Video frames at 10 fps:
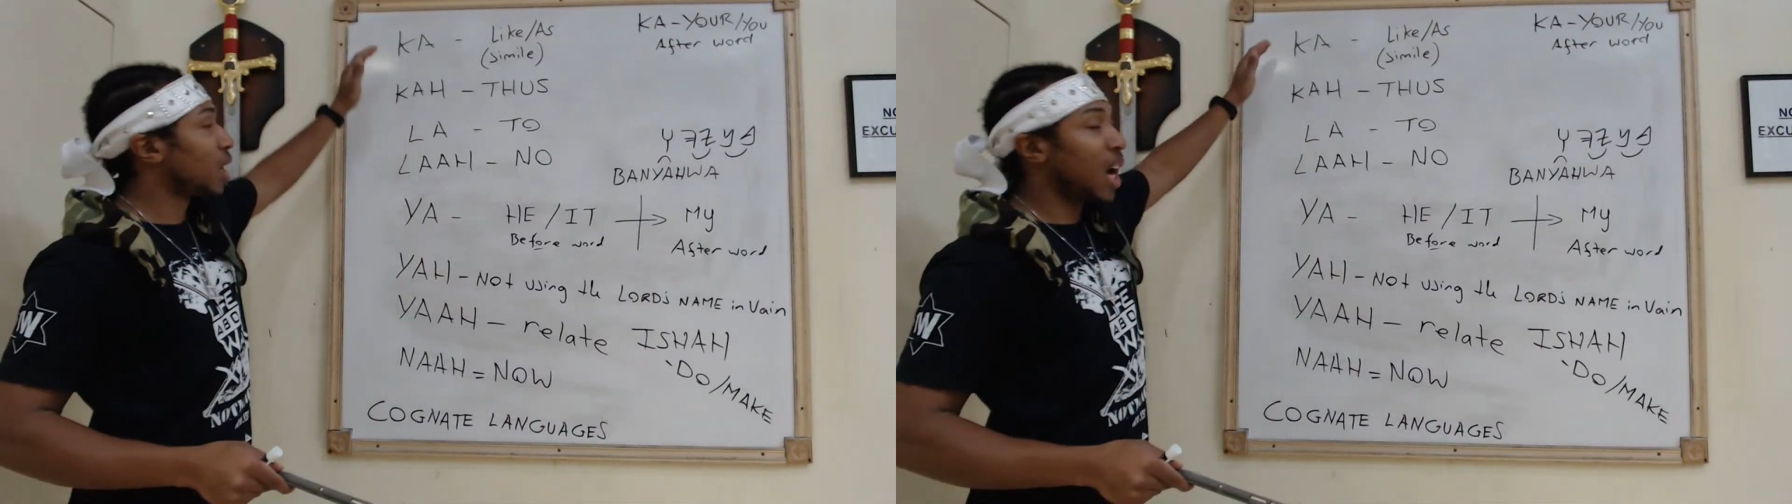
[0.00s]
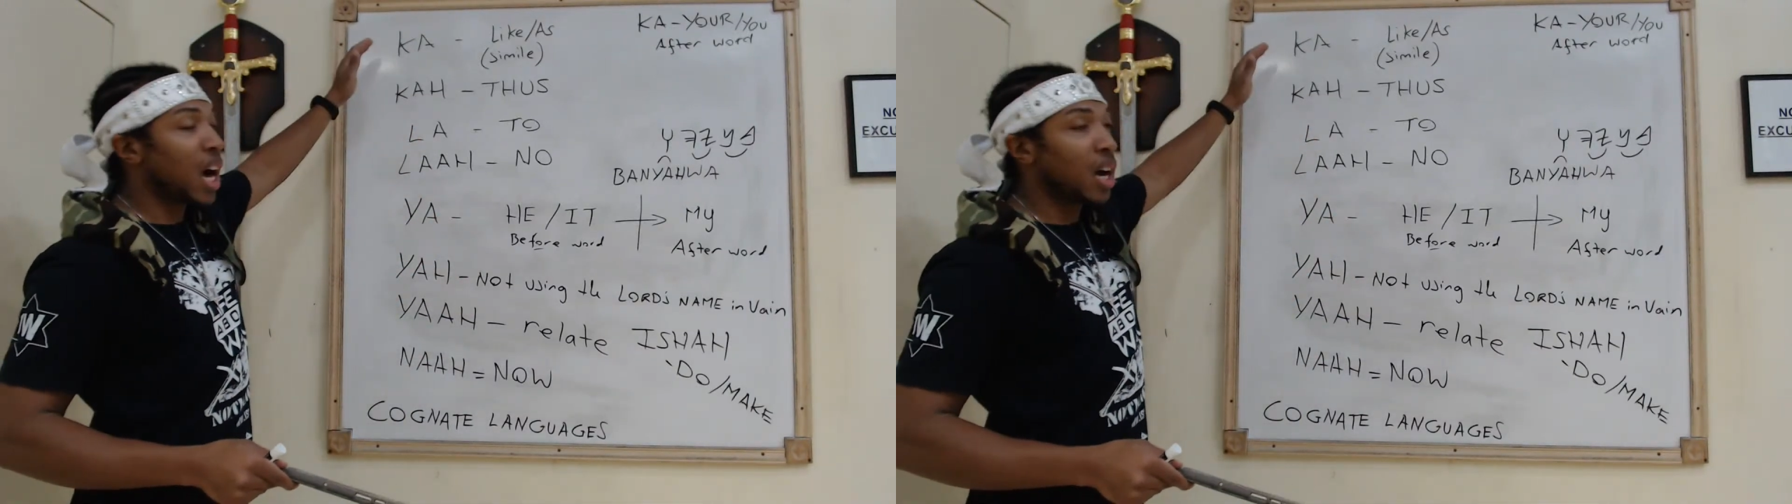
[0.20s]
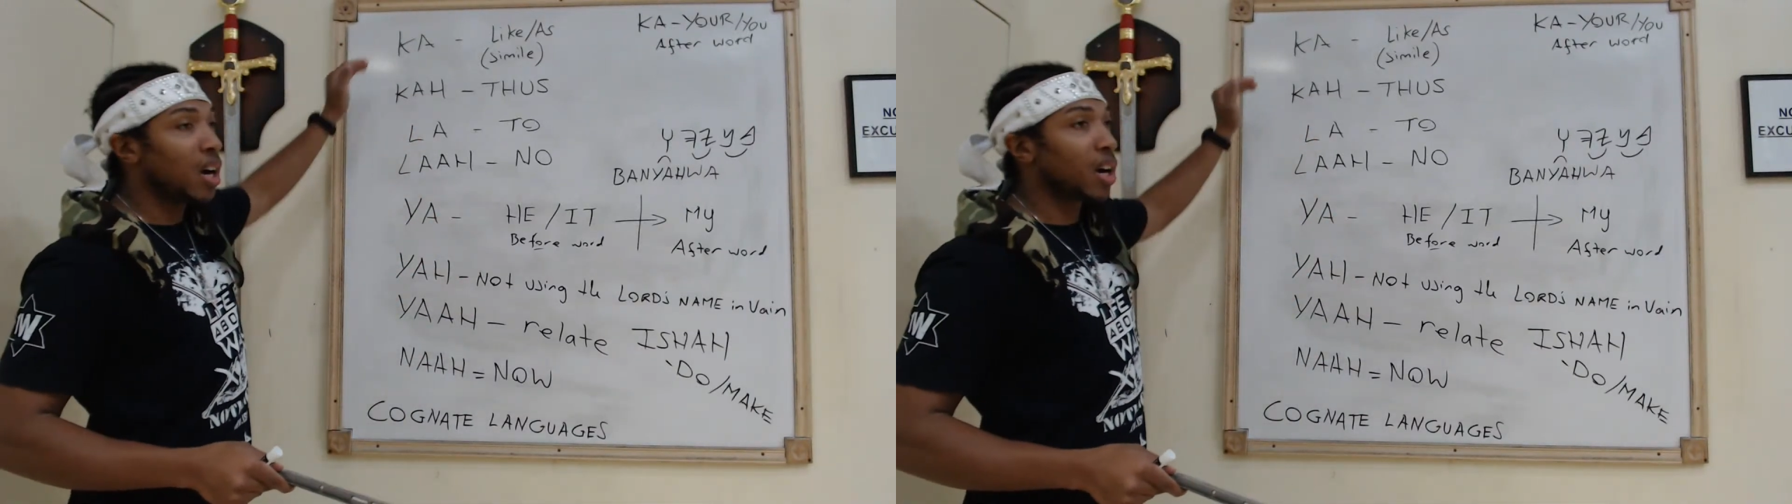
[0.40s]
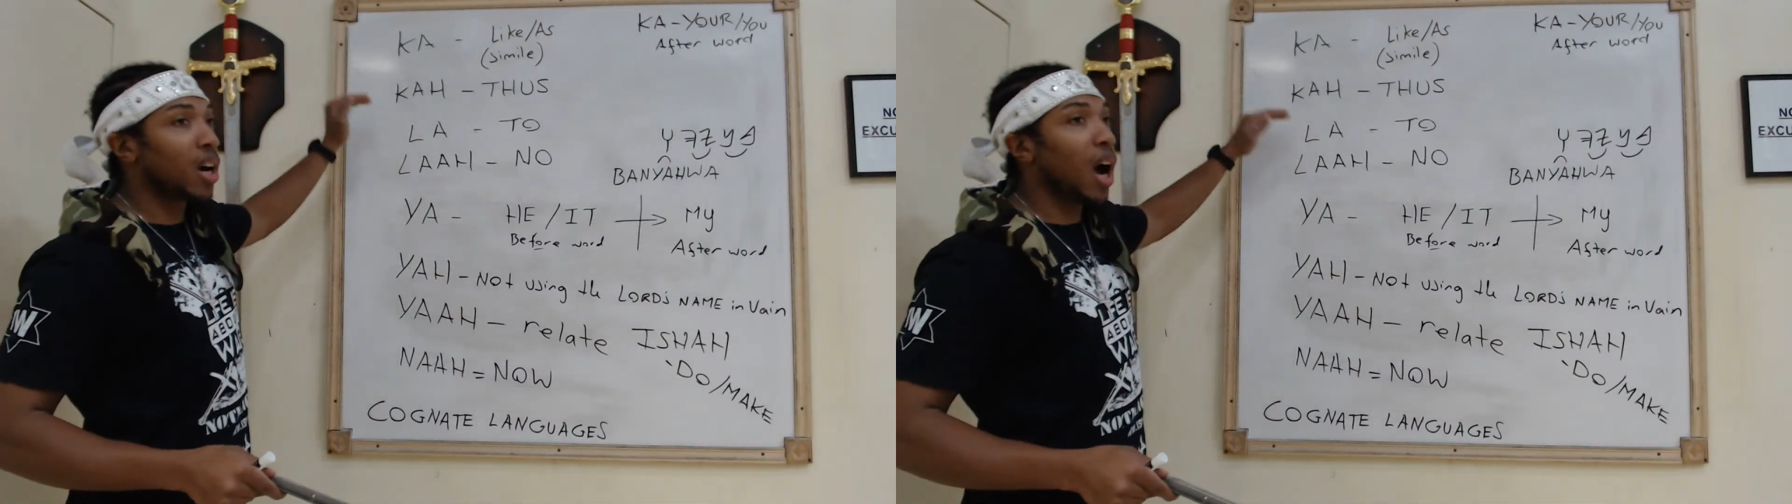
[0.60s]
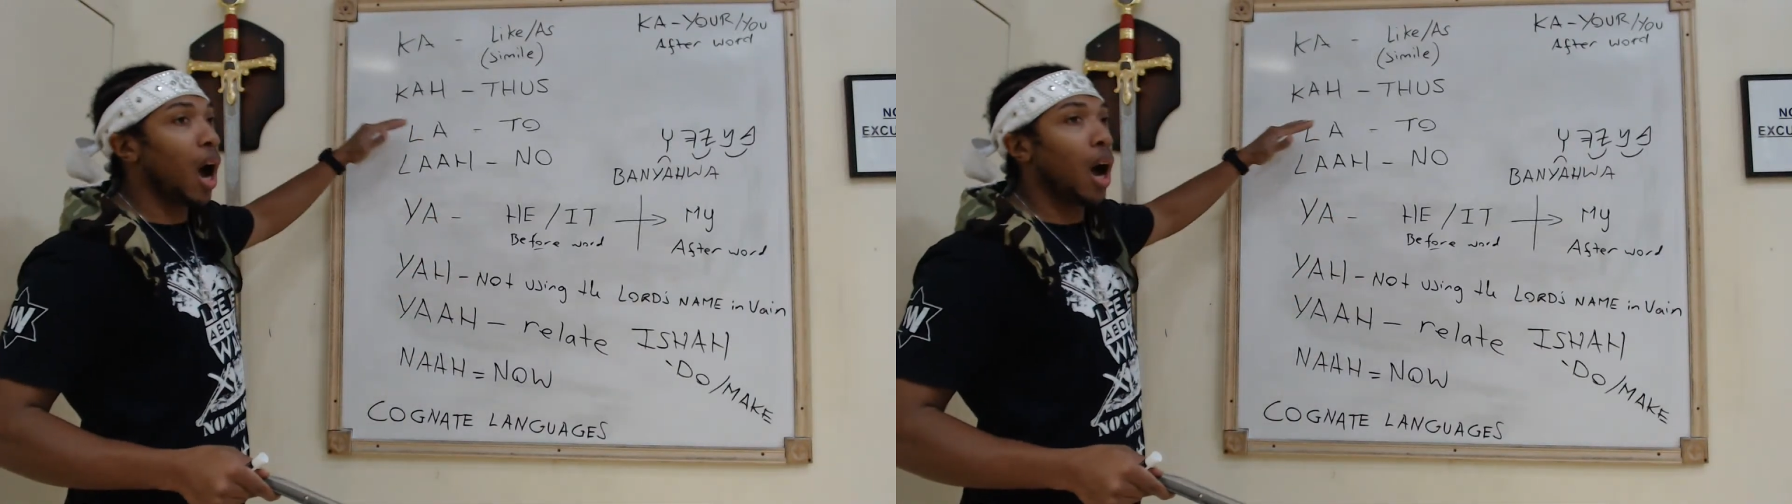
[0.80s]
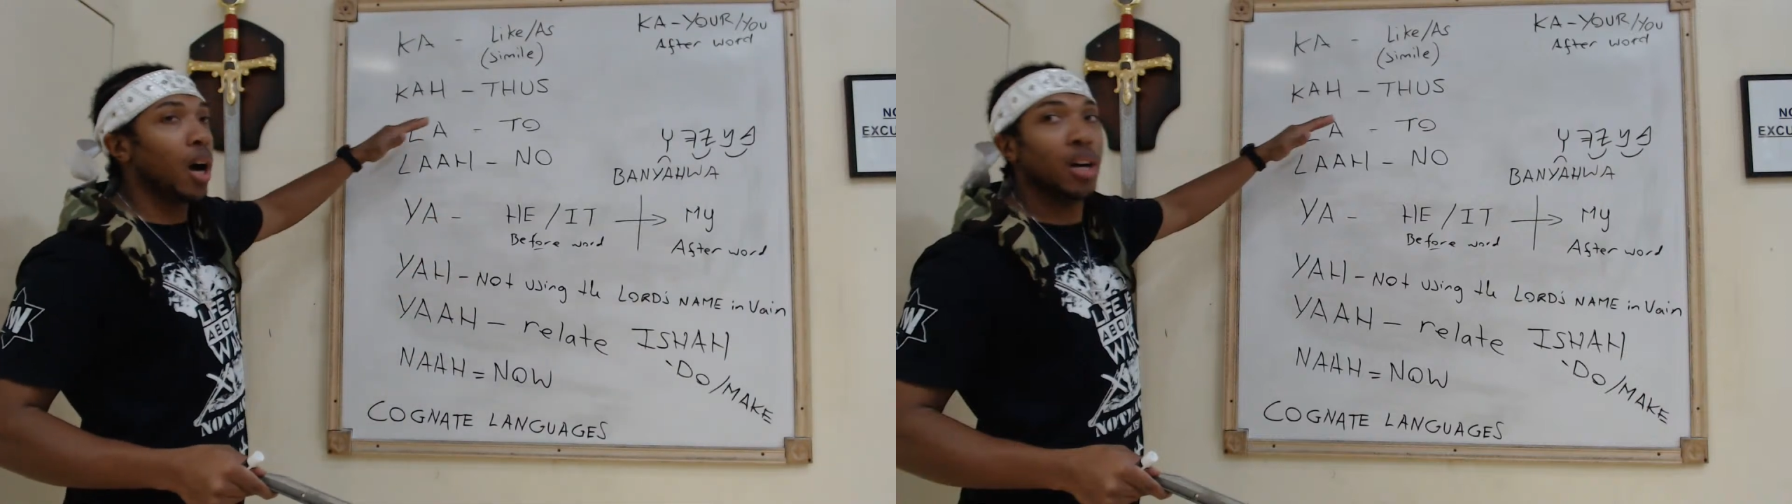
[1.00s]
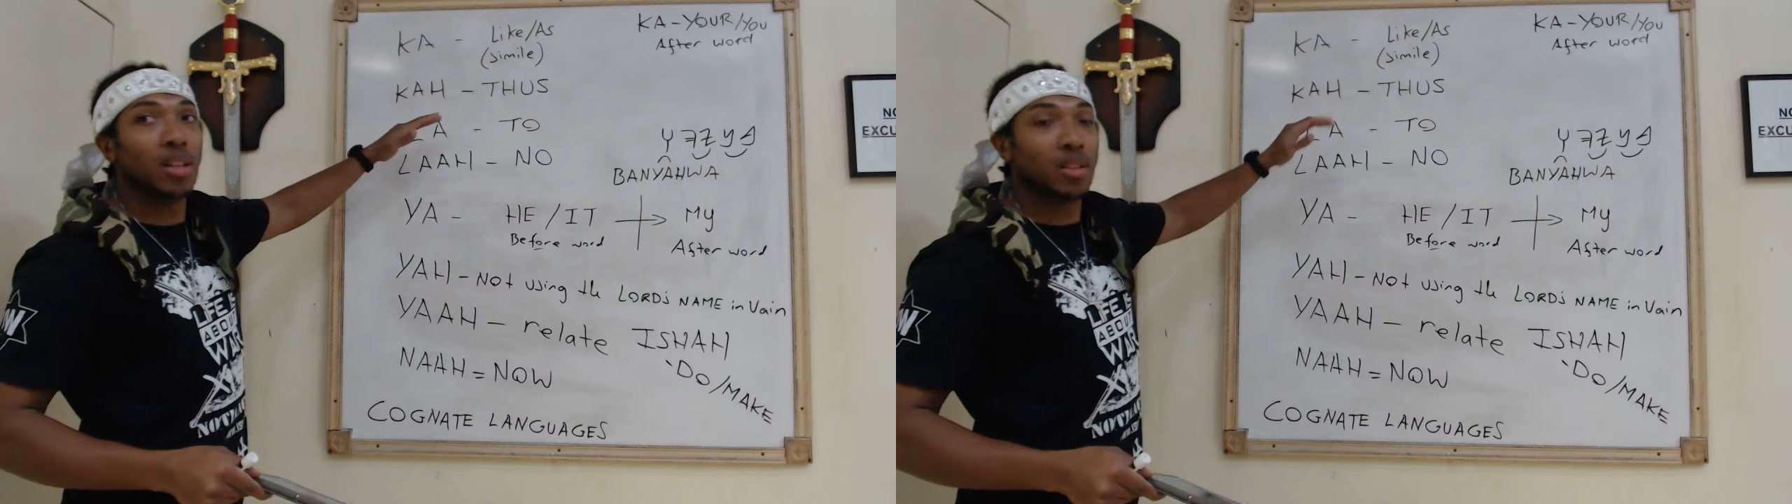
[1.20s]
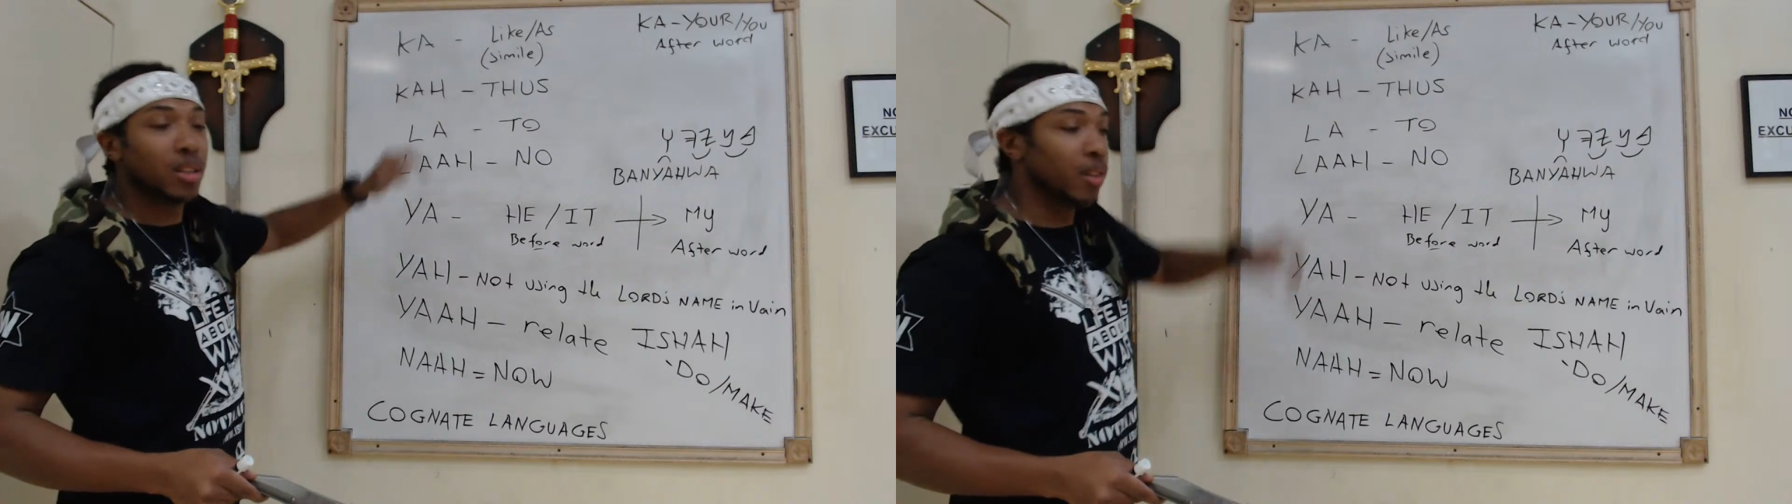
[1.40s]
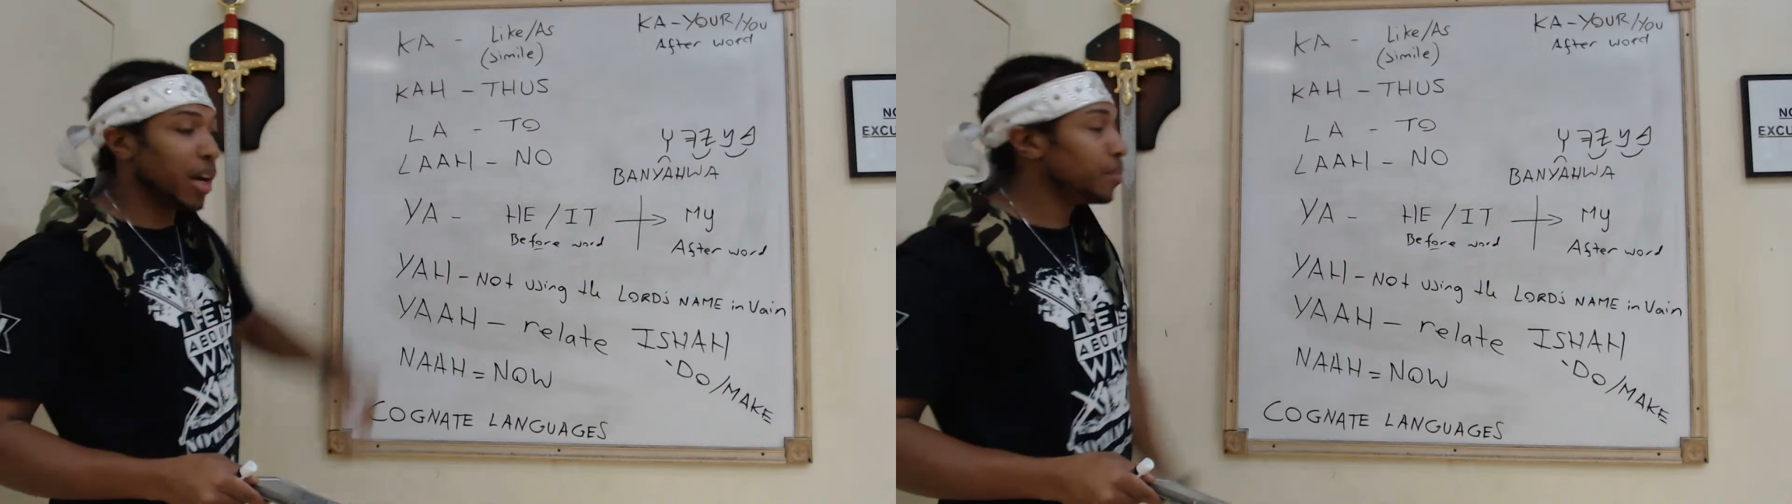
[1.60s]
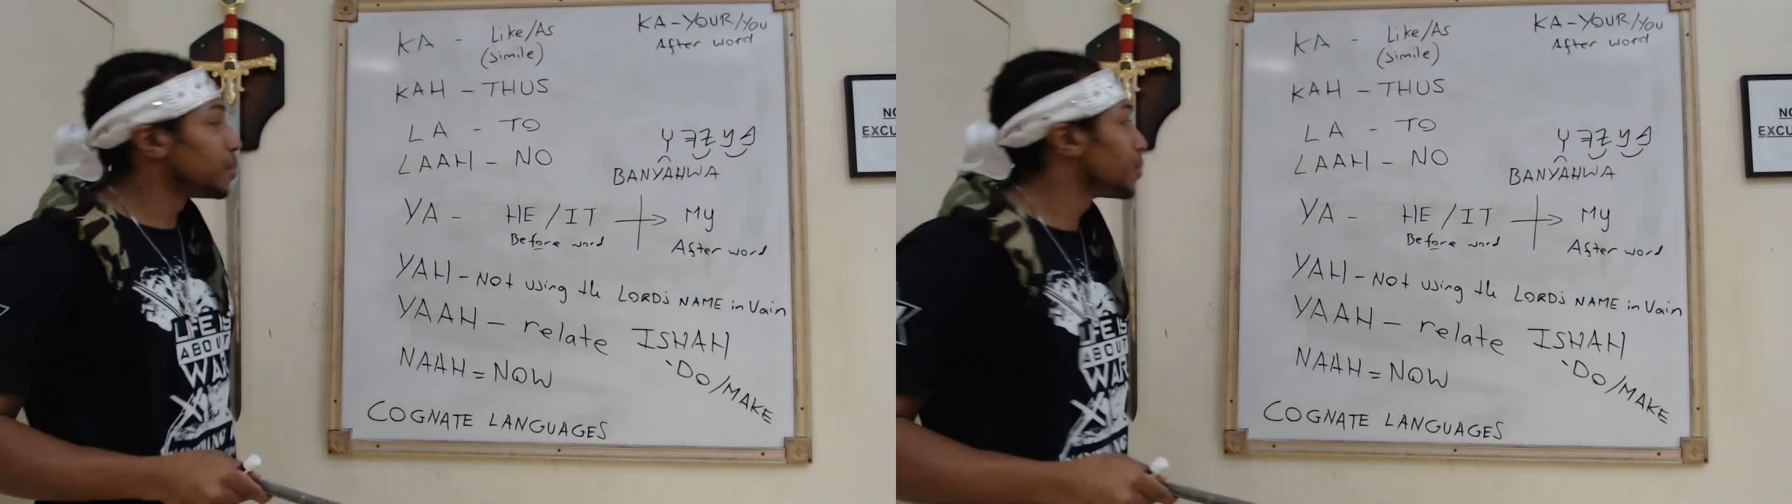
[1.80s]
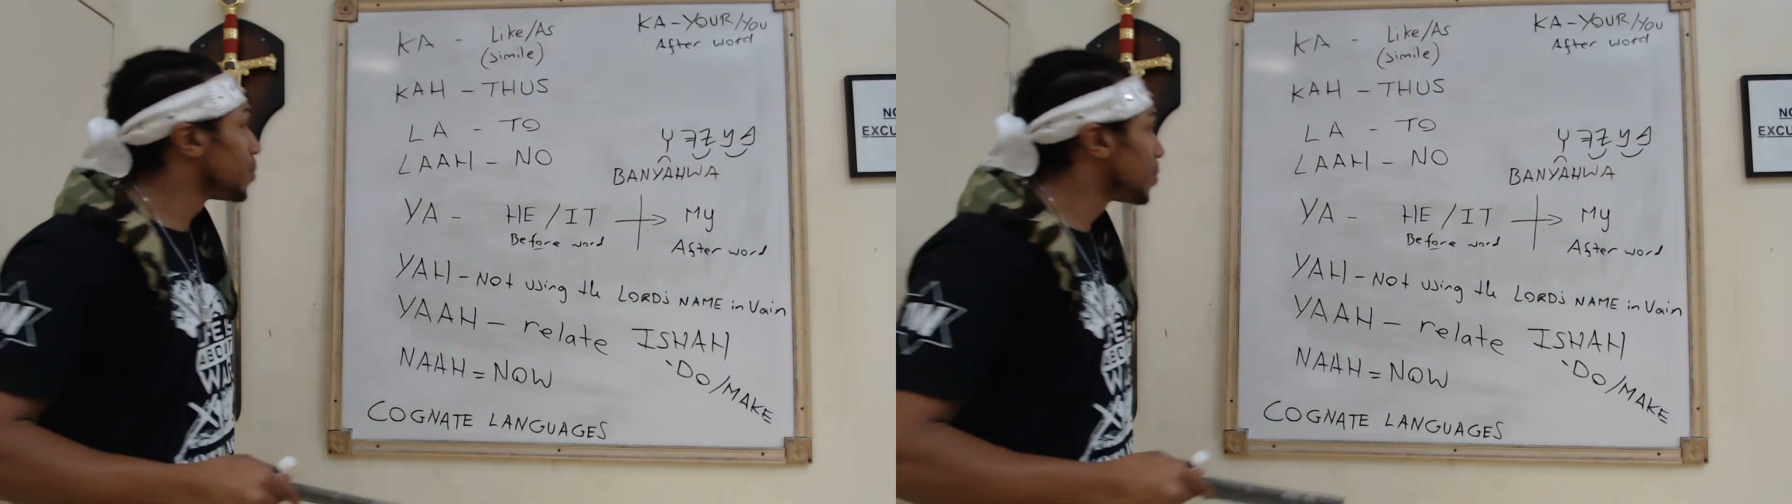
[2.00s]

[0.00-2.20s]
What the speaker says: Ka, ka. All right?